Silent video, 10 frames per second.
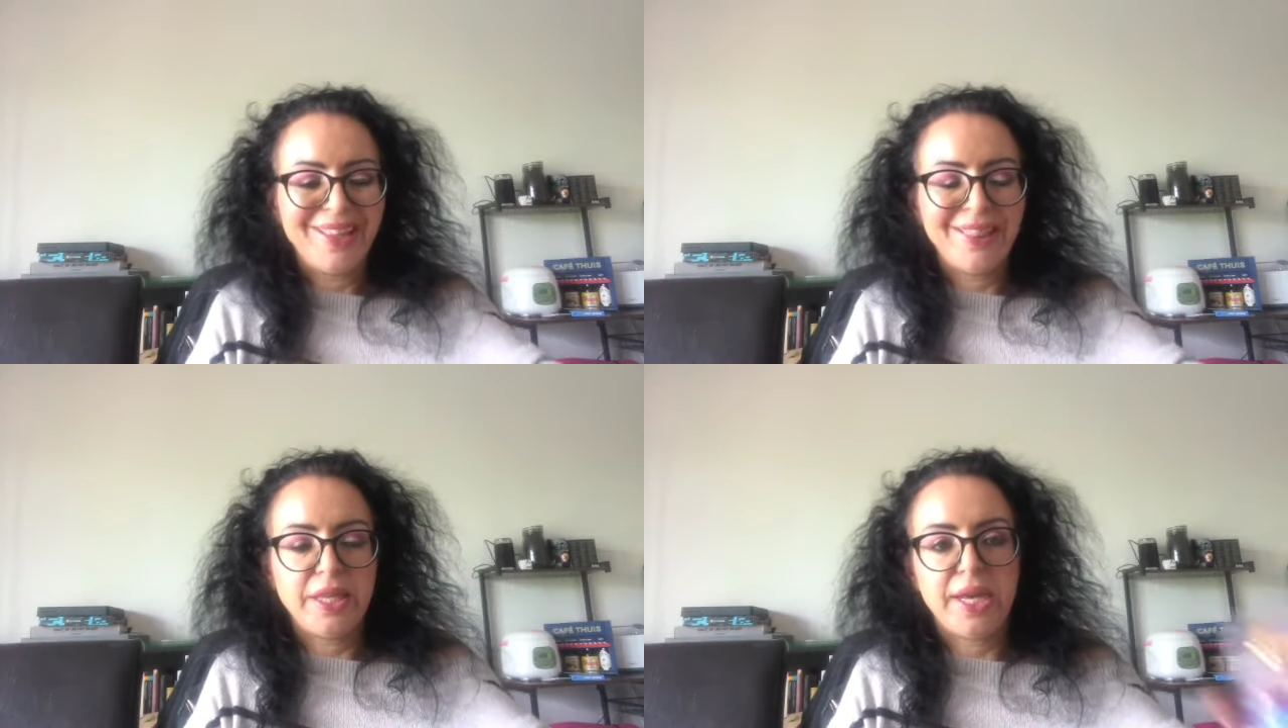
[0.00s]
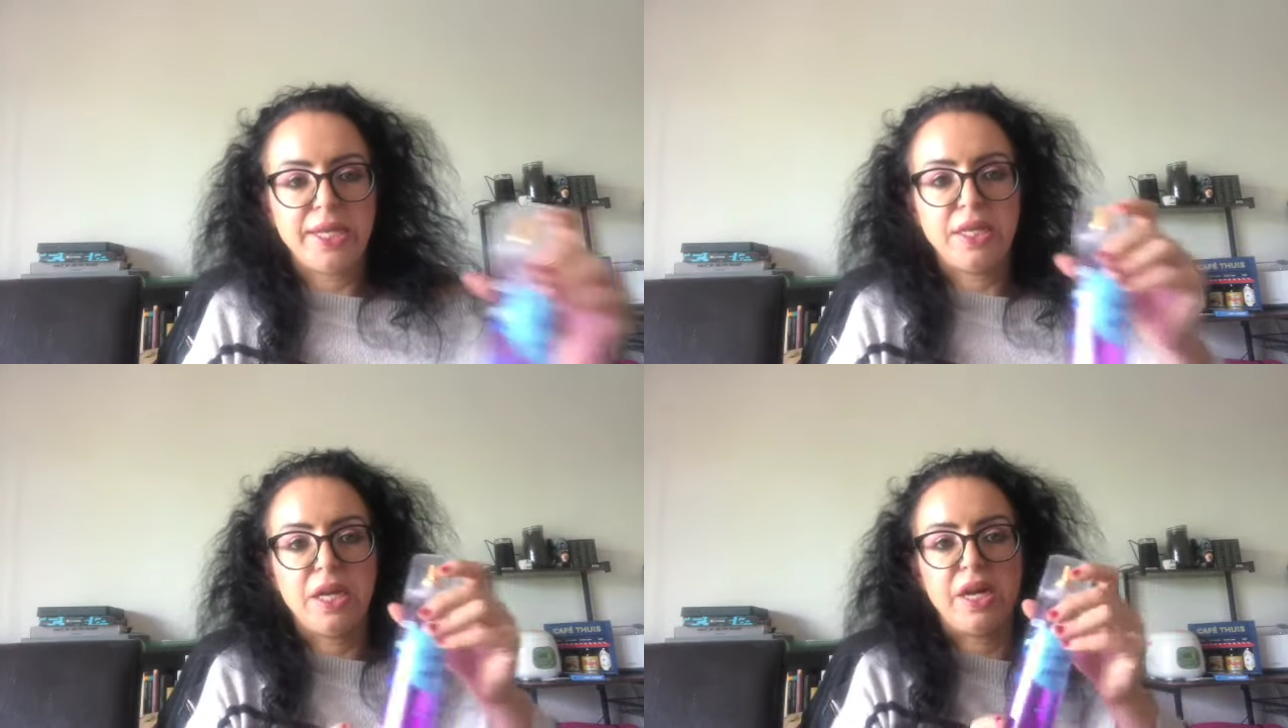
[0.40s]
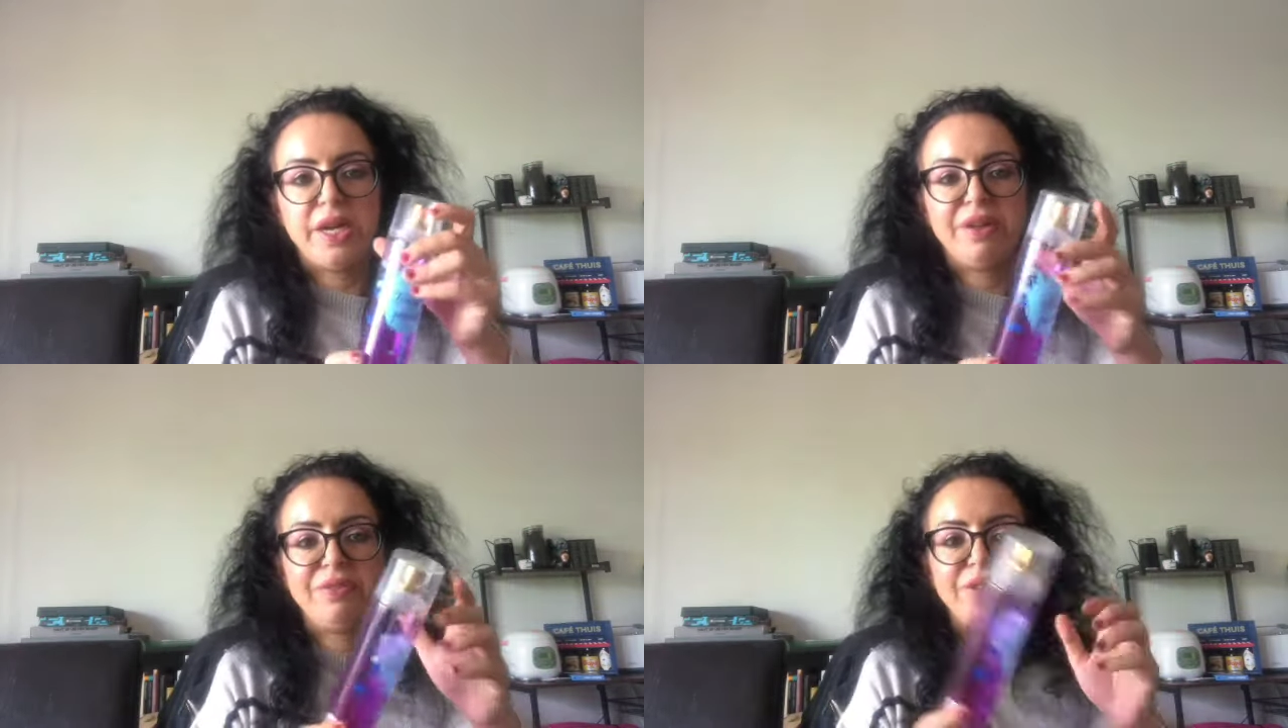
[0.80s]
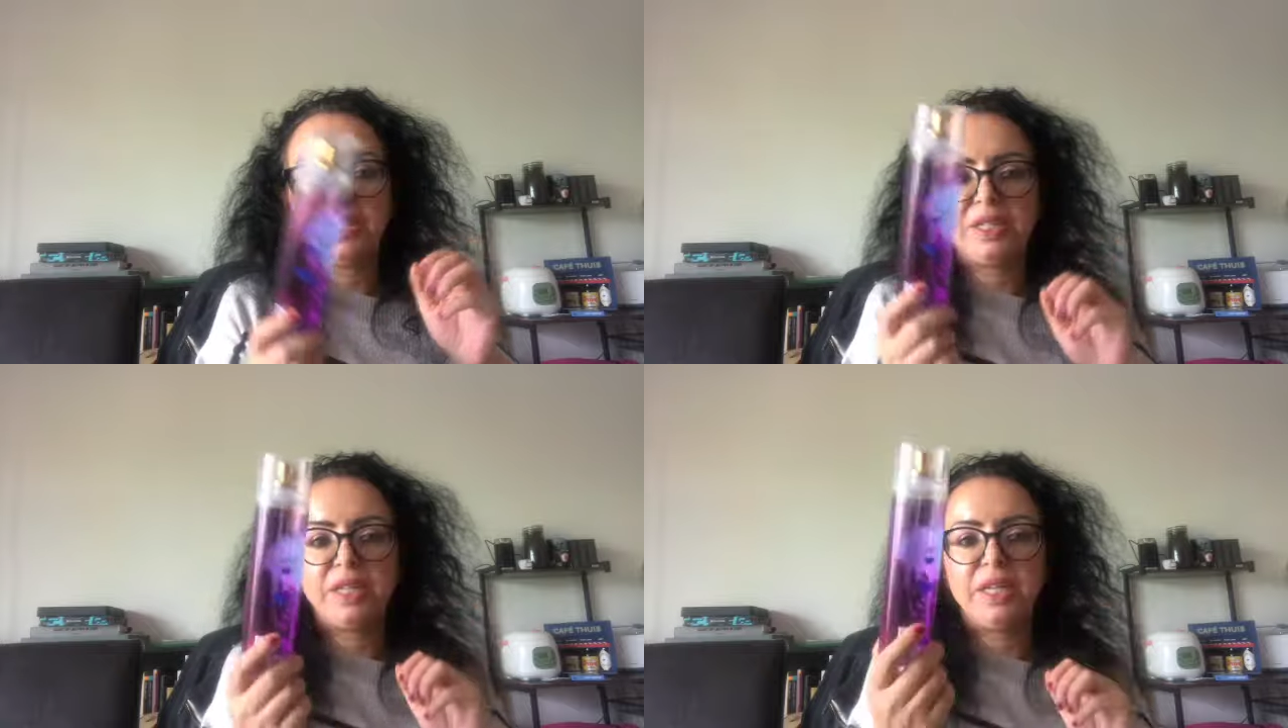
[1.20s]
then I have
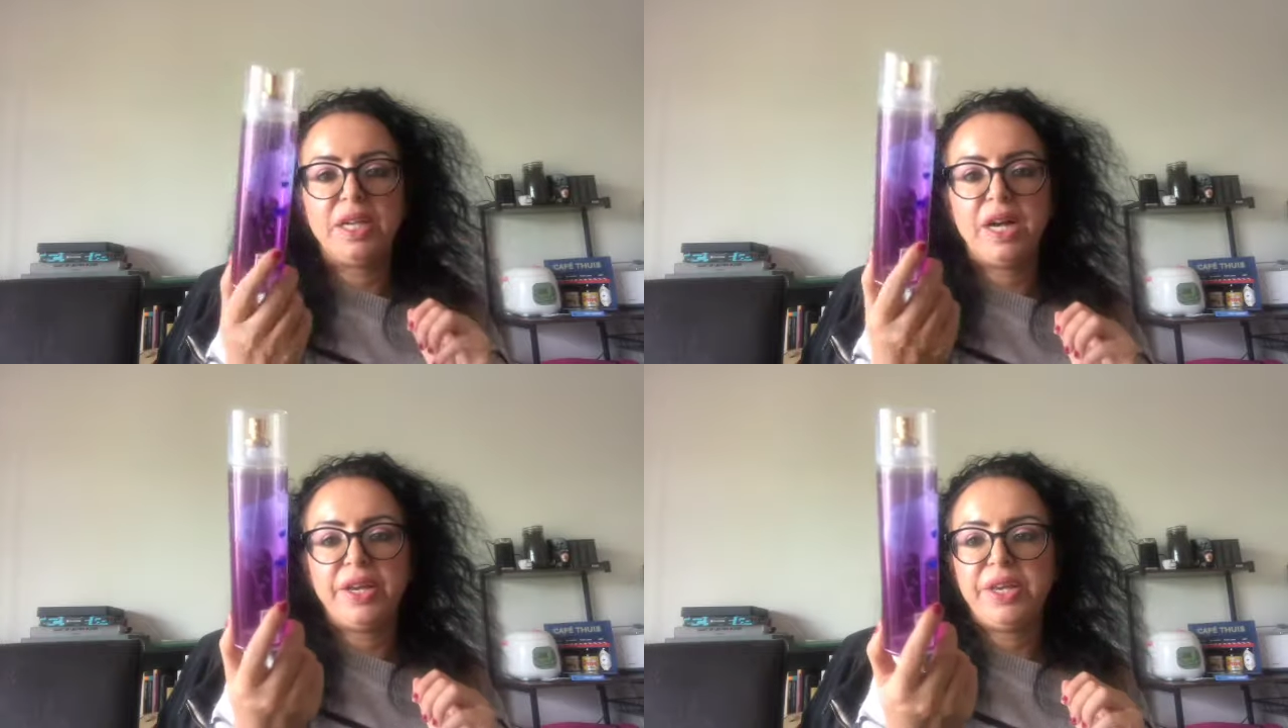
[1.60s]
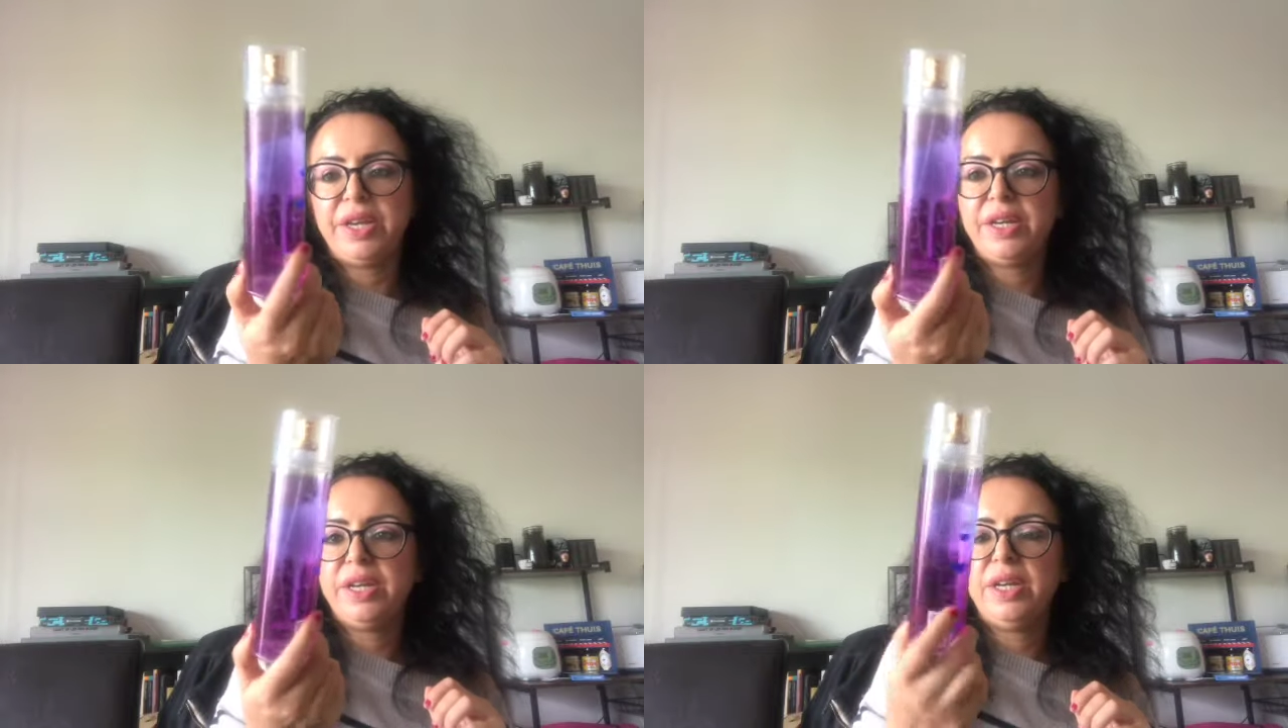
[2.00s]
this little guy here